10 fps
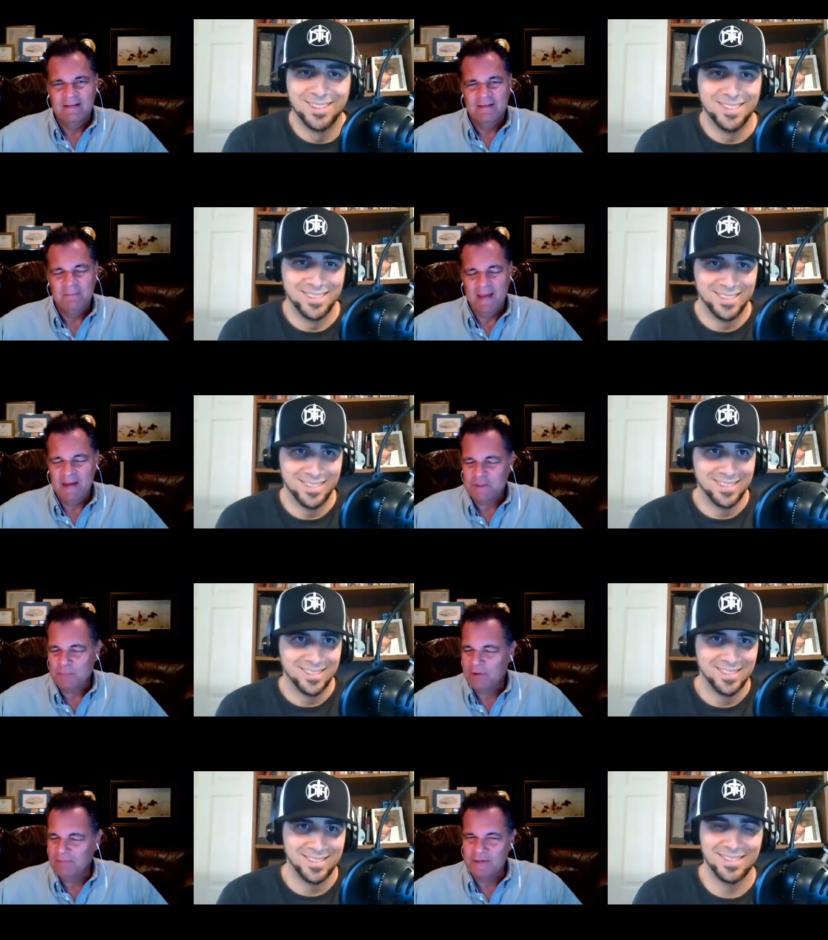Speaker 1: Man,
Speaker 2: it's a
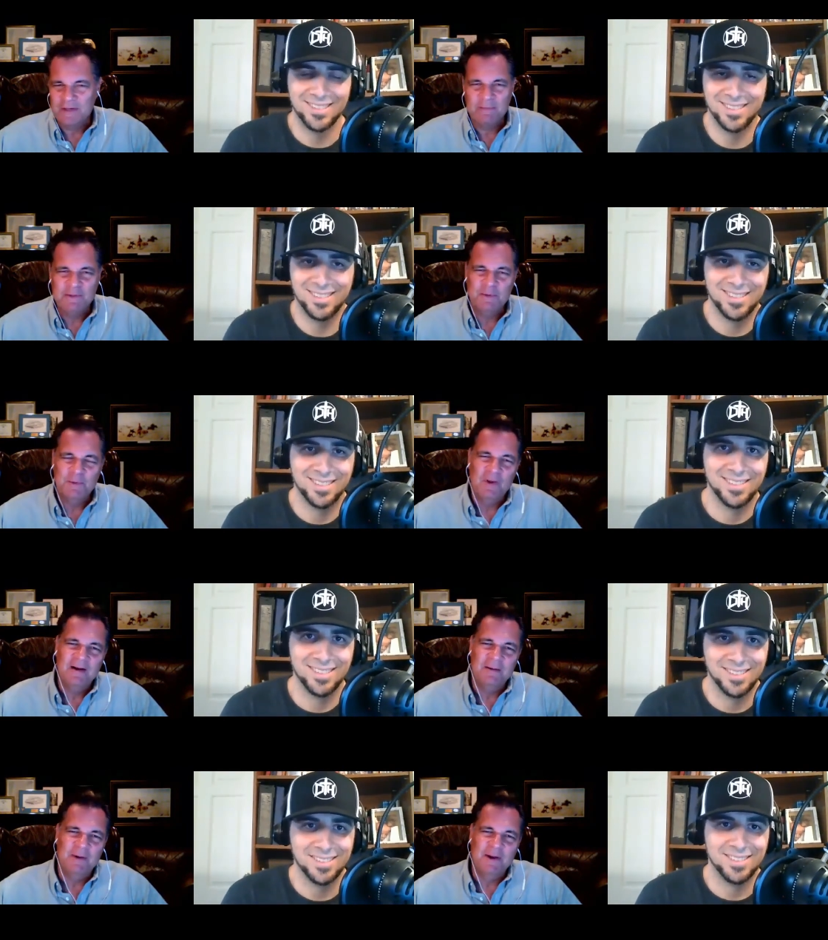privilege. I'm doing well,
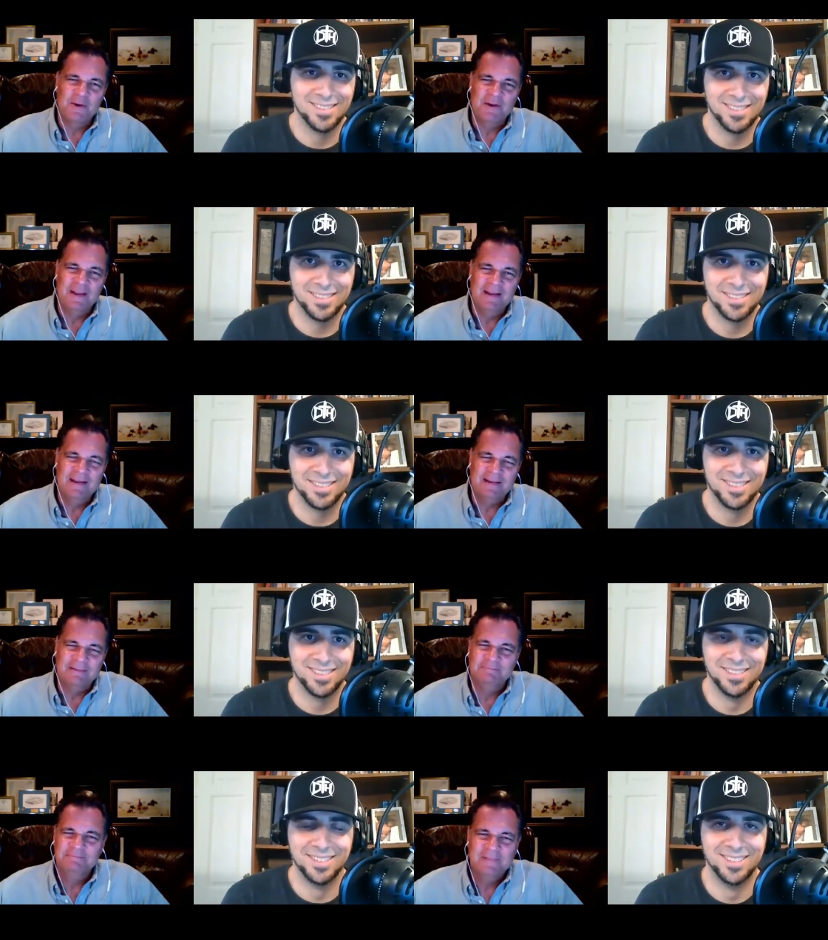bunkered in and
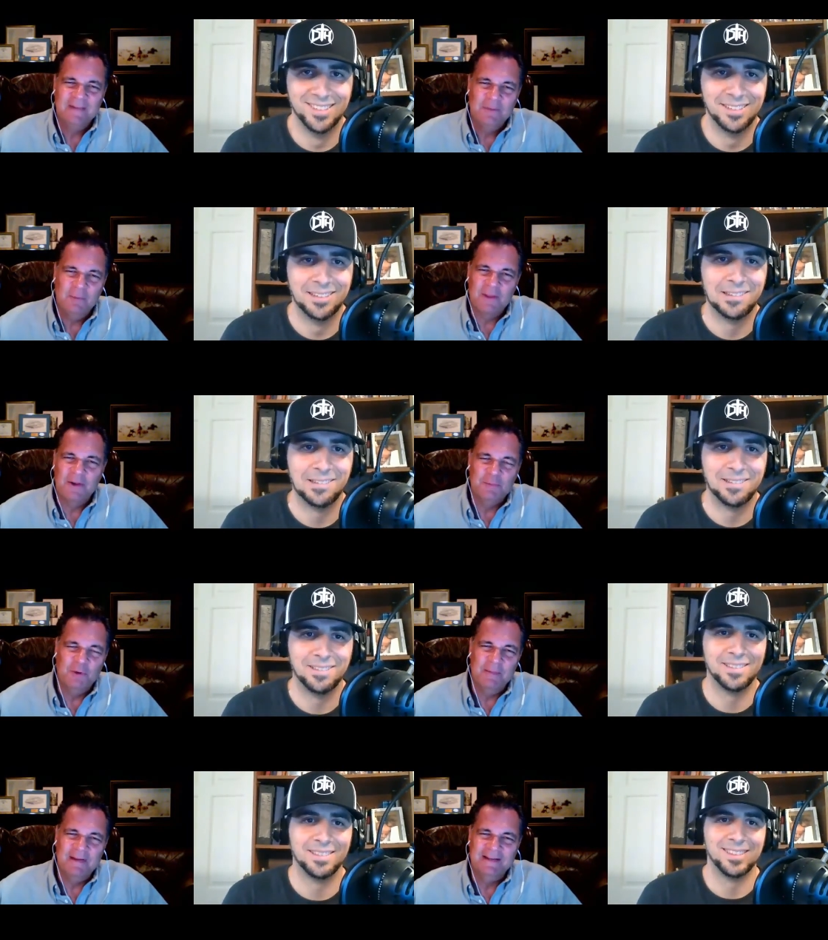with a good
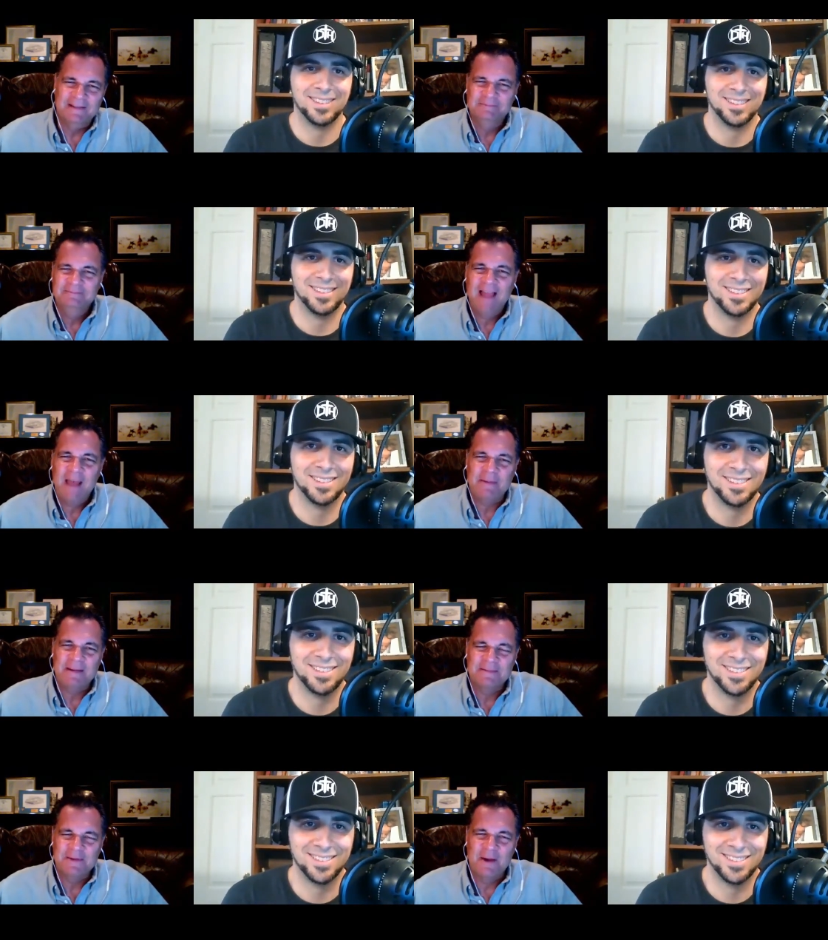woman and happy. So
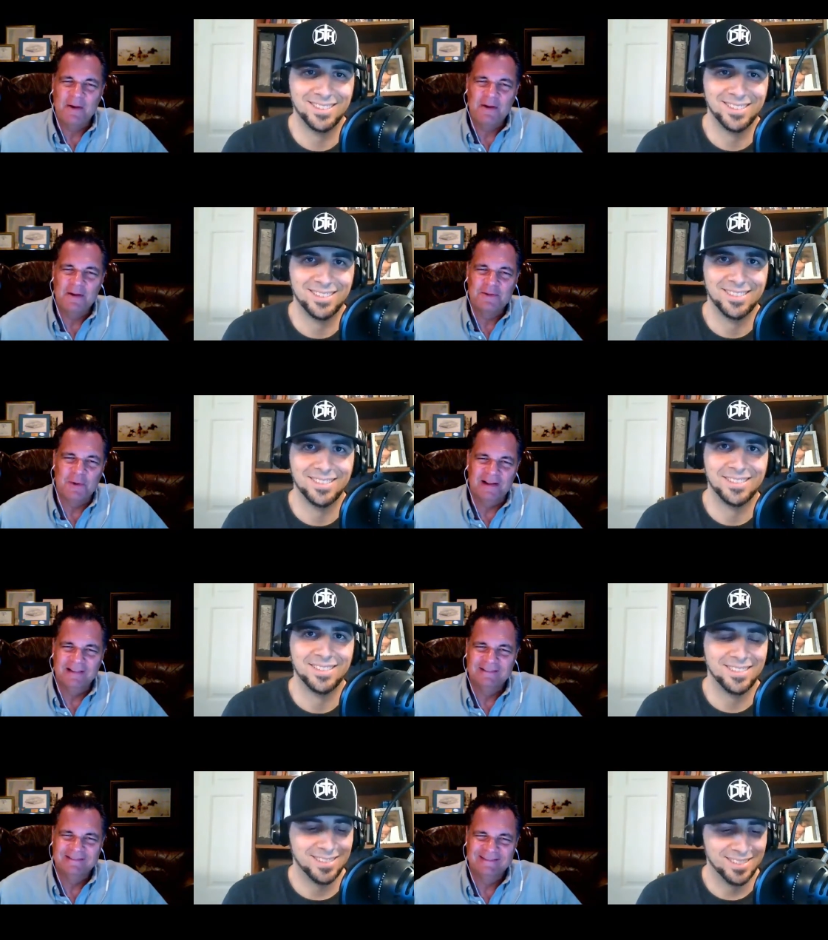I'm all, all's
Speaker 1: well.
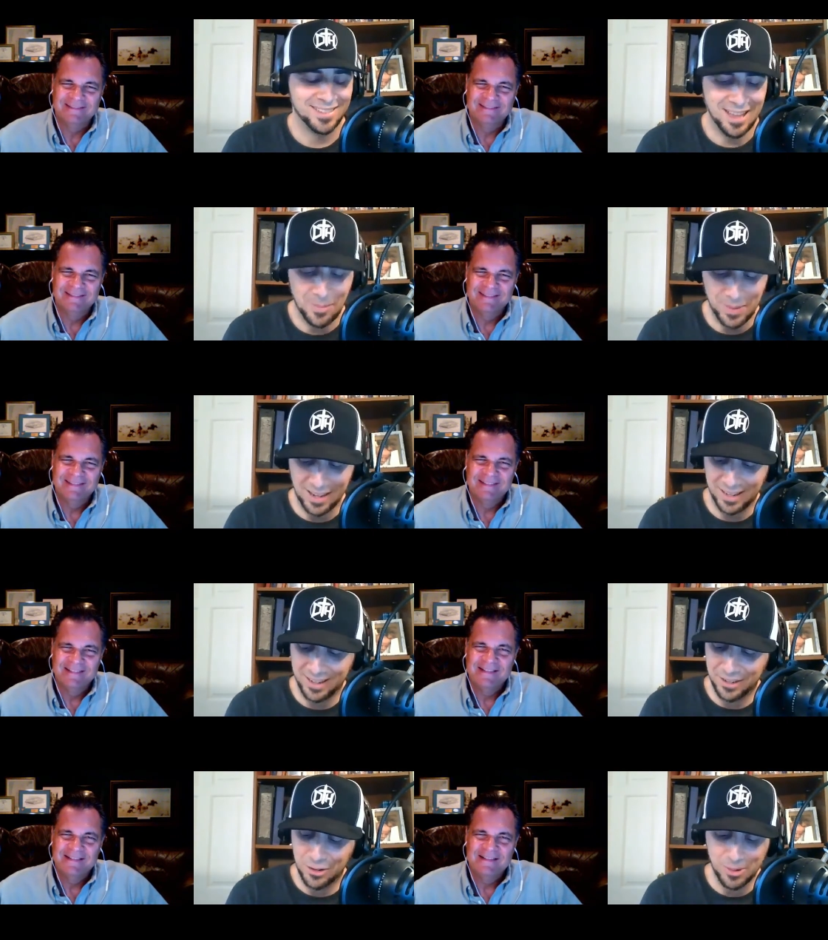Yeah, man, I
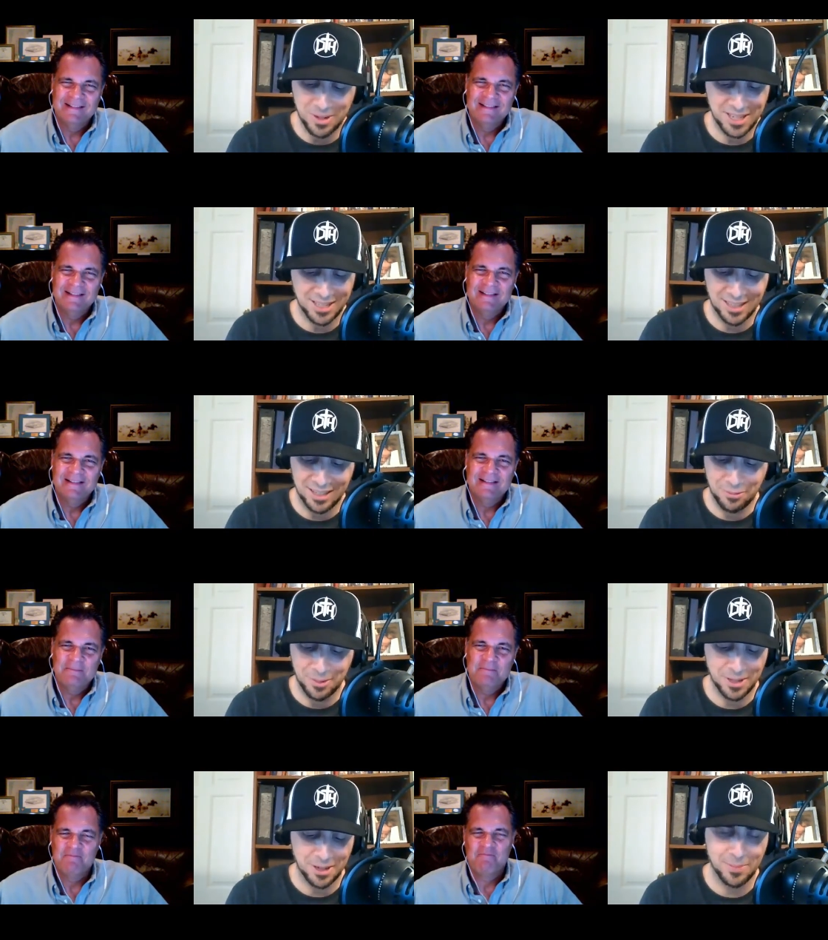hear you. Quarantine life. We
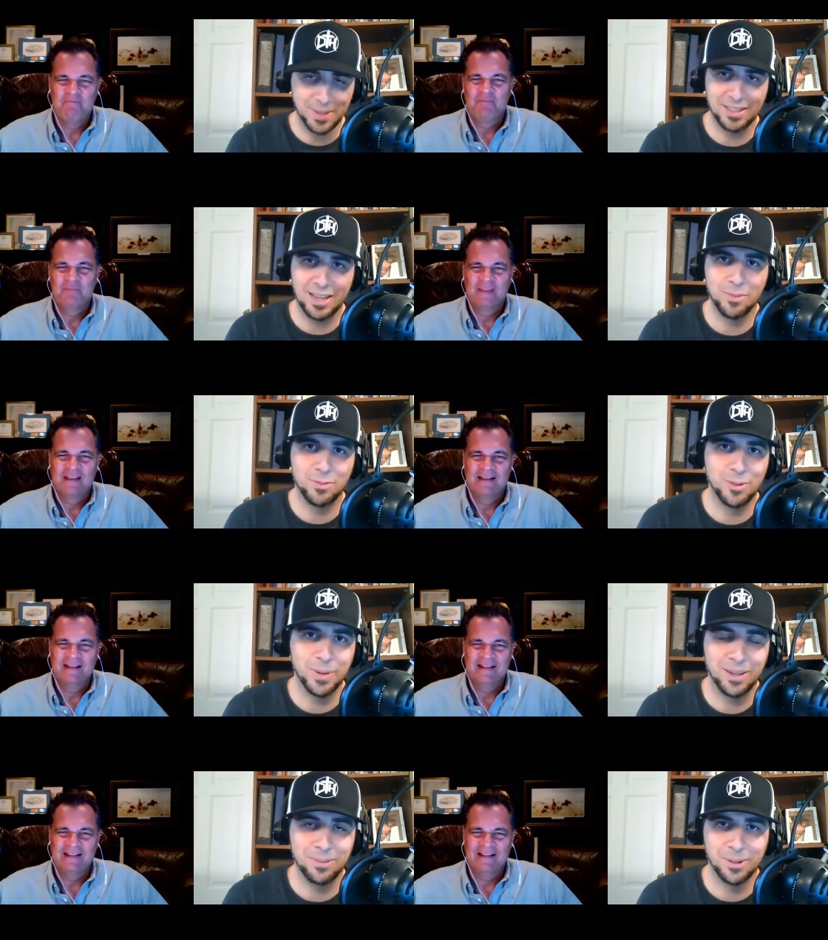were talking about that before
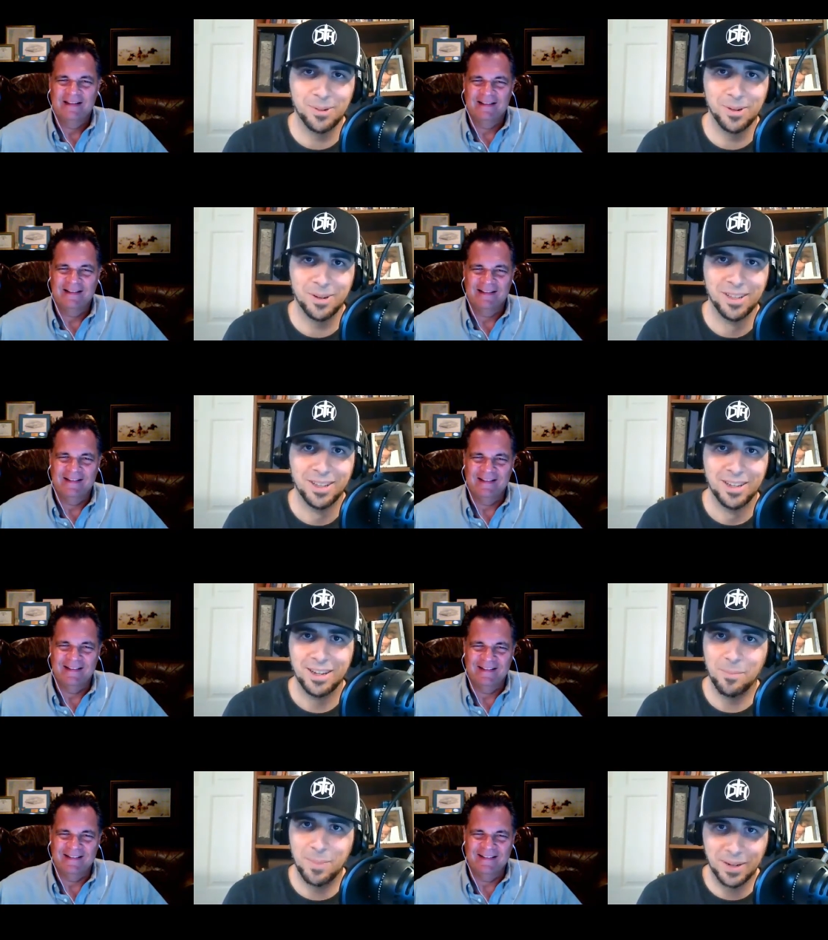we hit record.
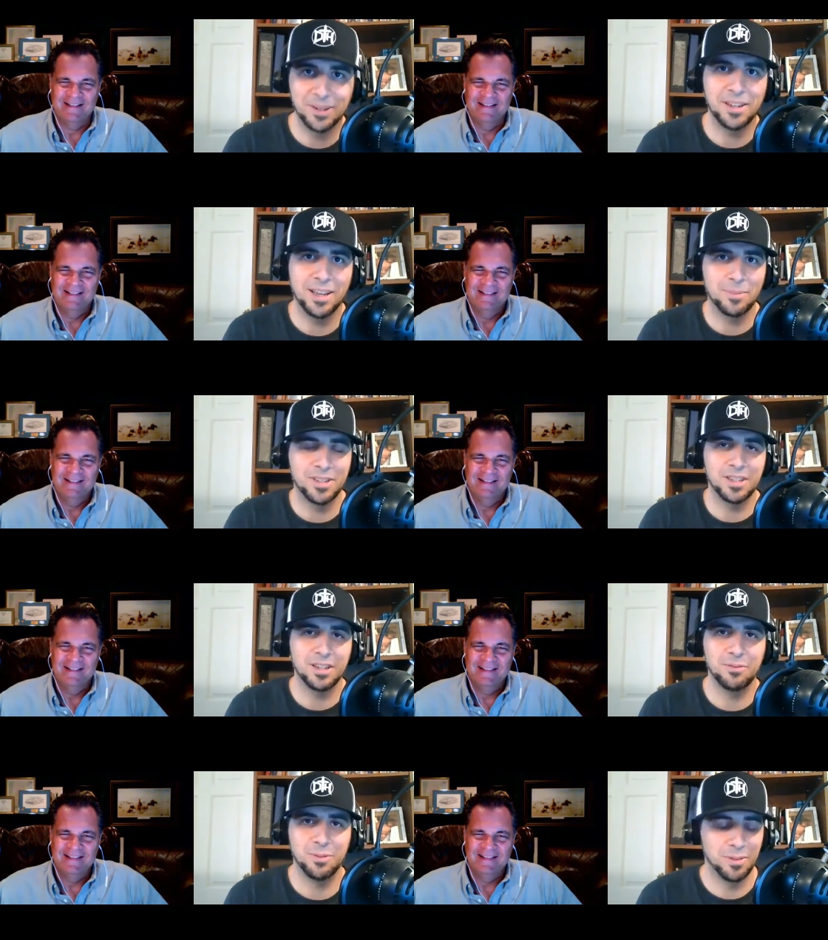I'm bunkered down
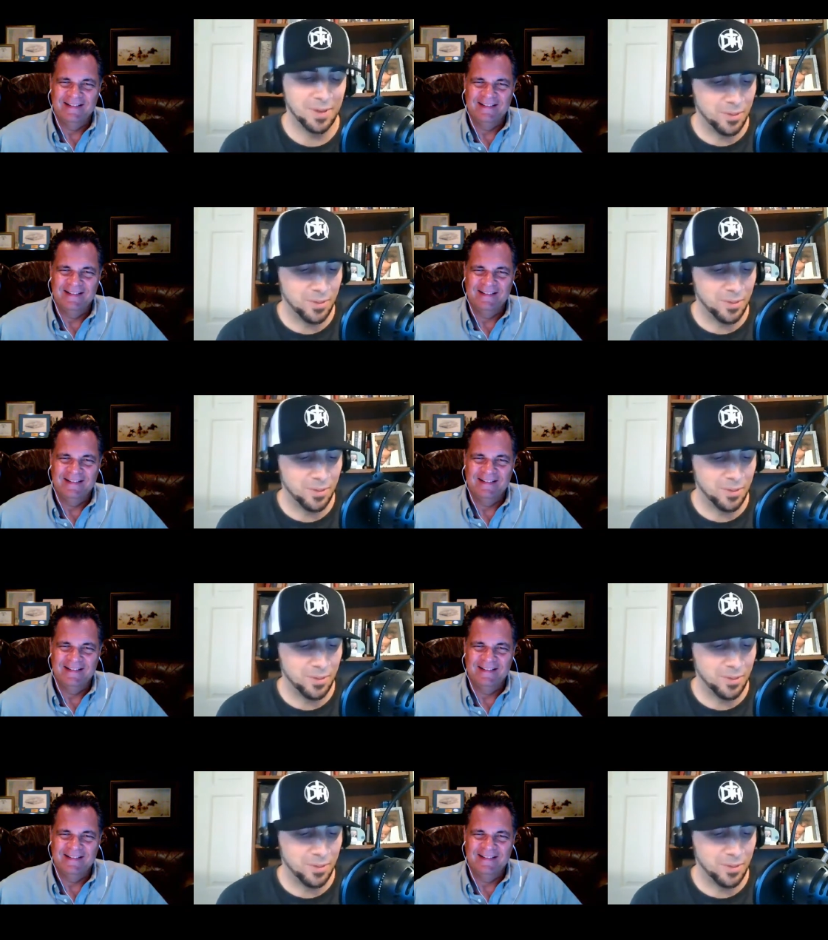myself with my